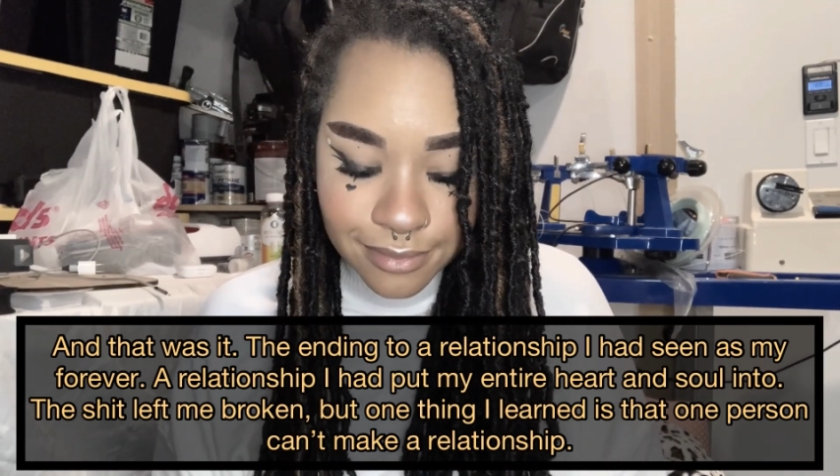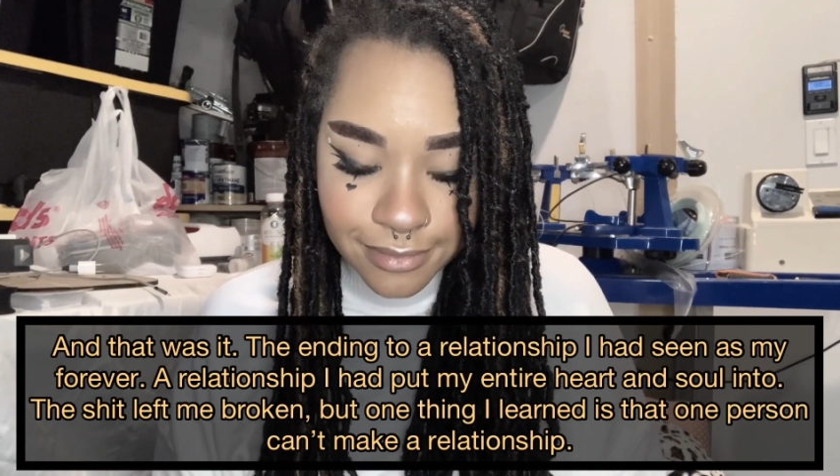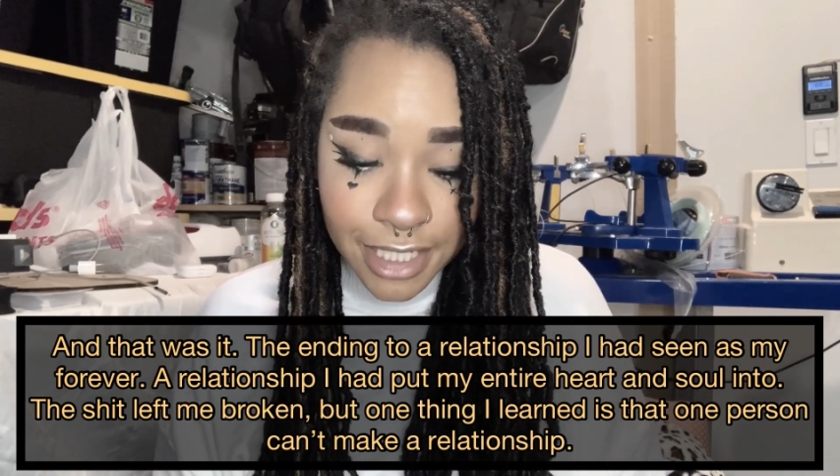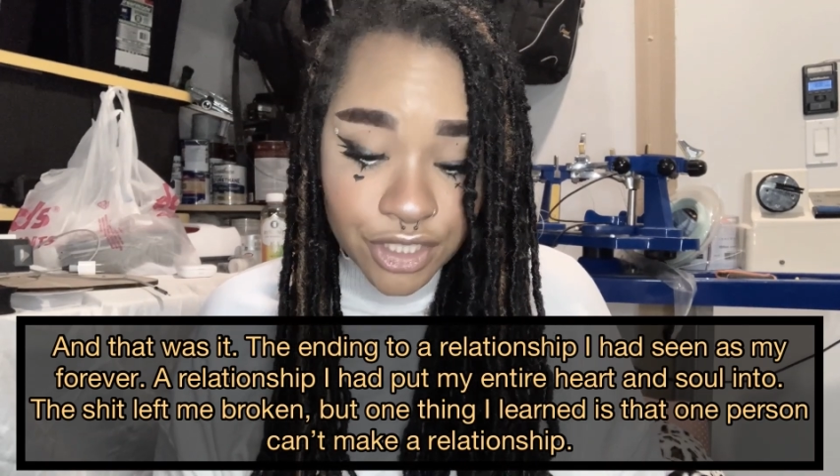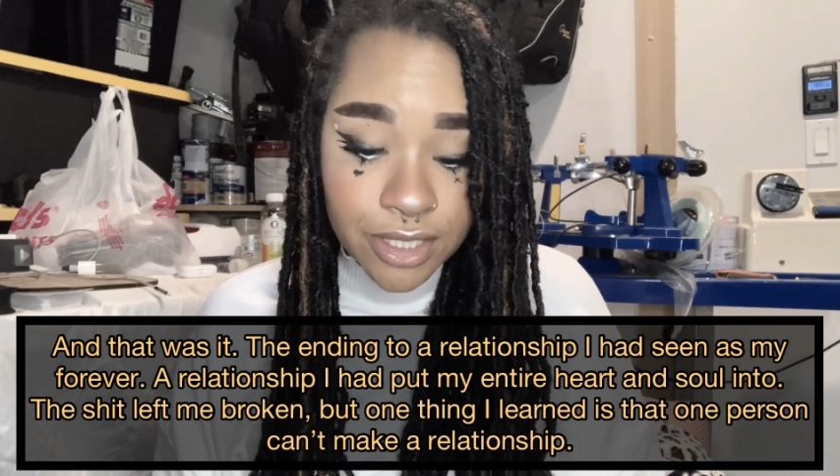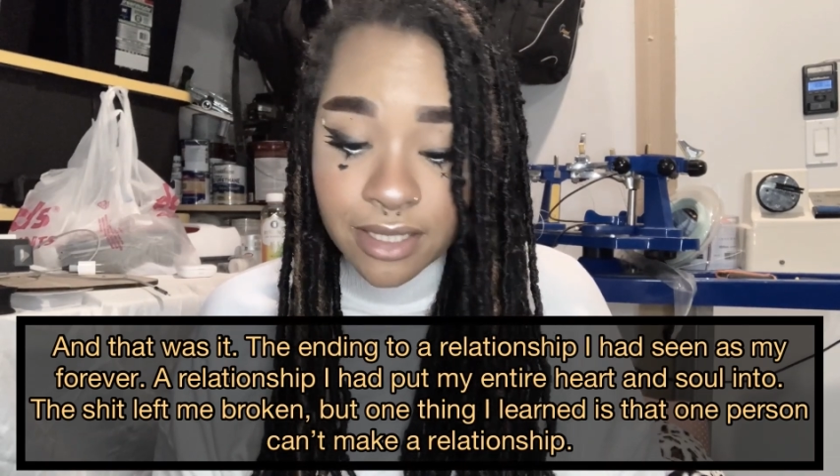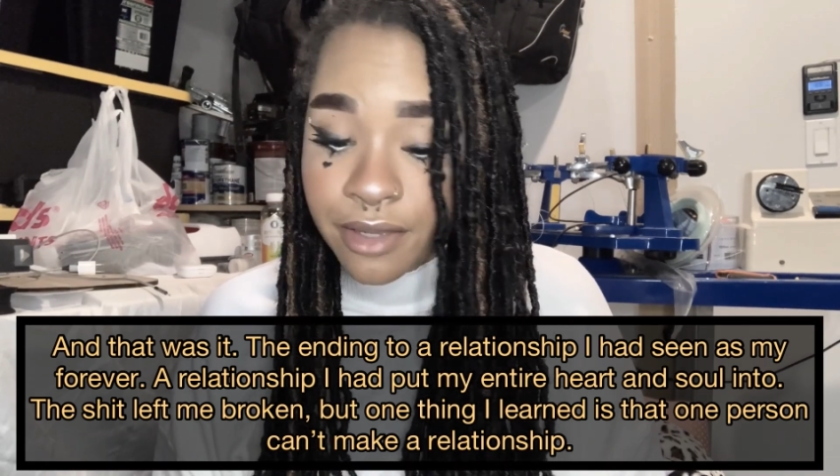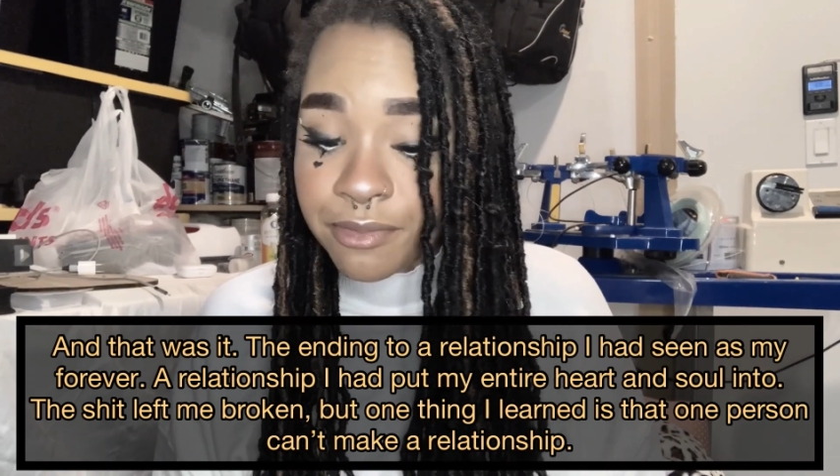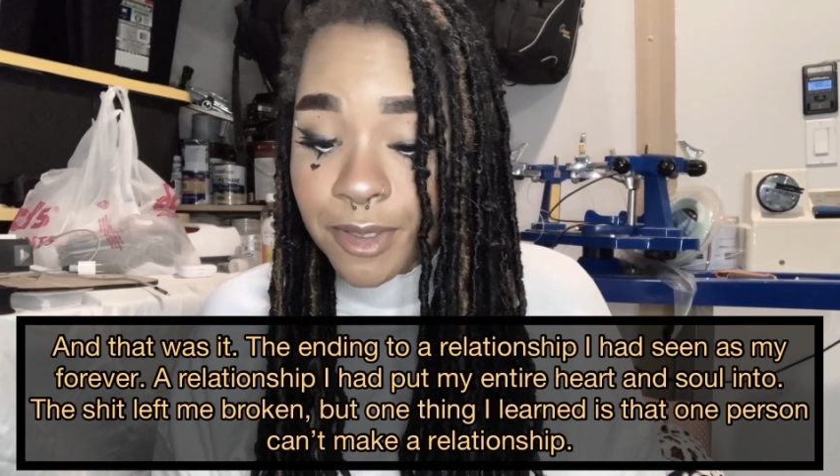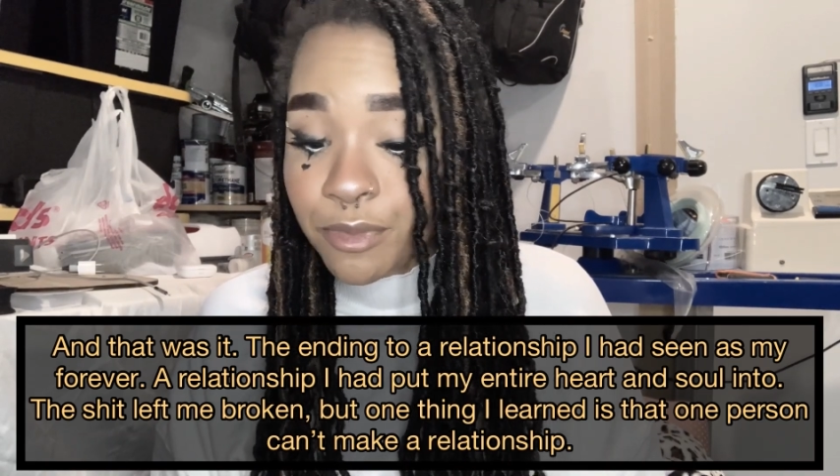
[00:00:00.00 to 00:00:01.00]
That shit
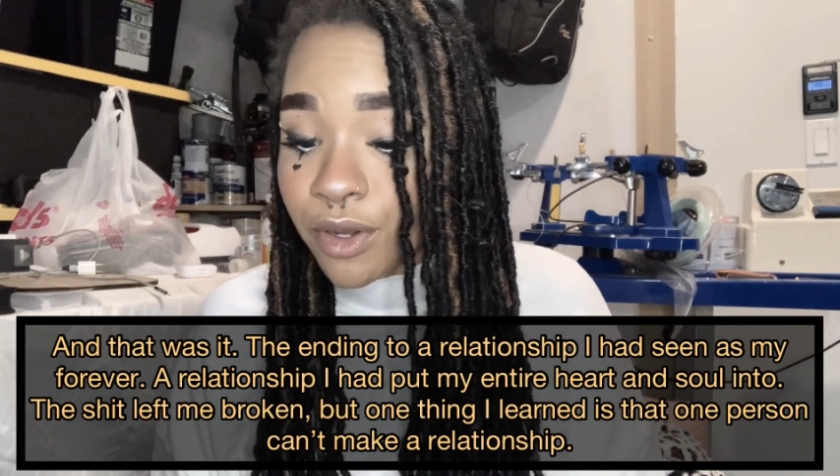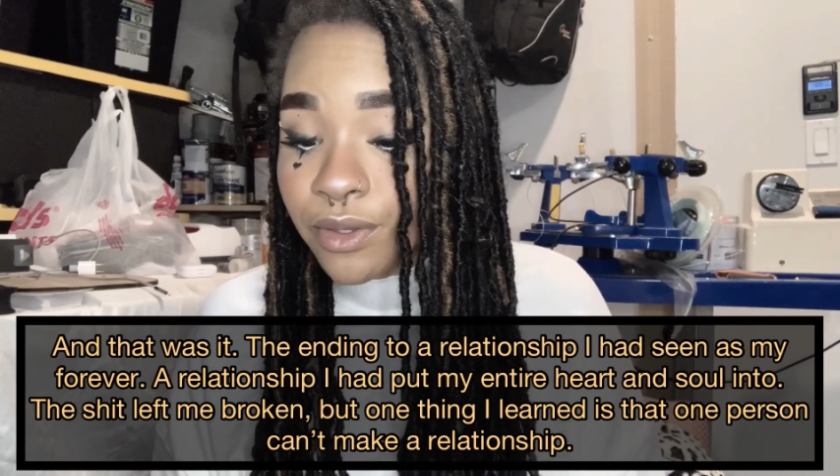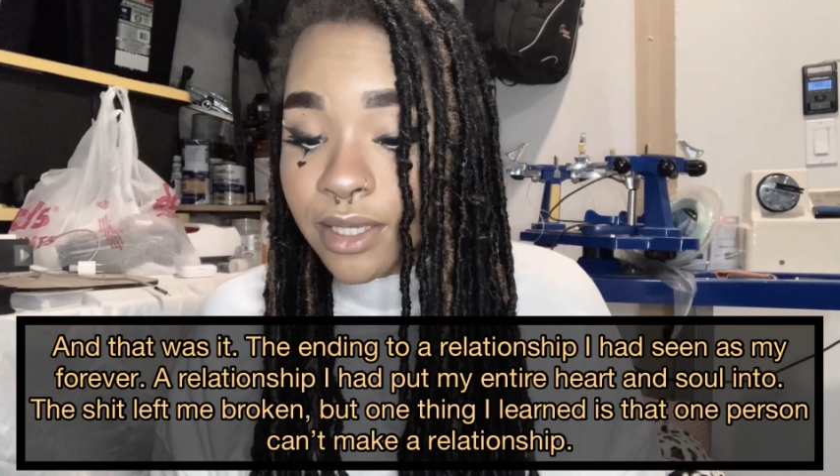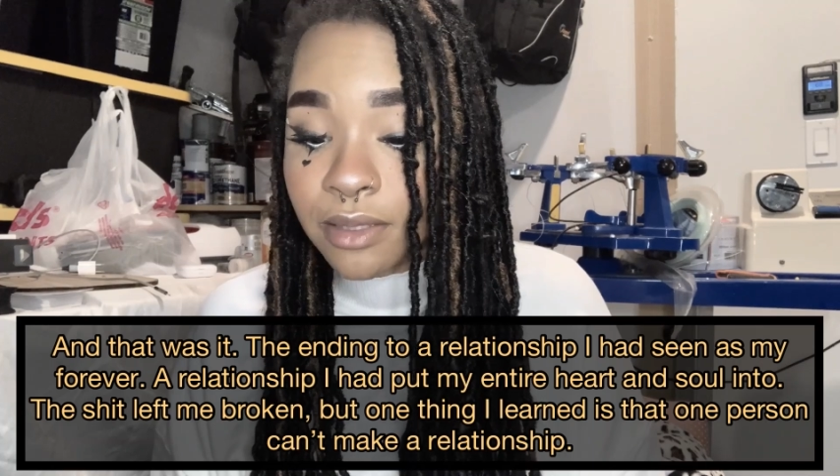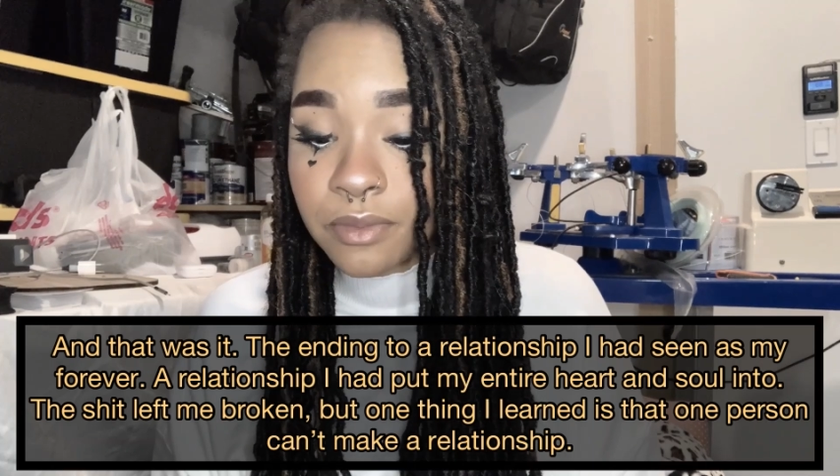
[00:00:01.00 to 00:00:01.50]
left me broken,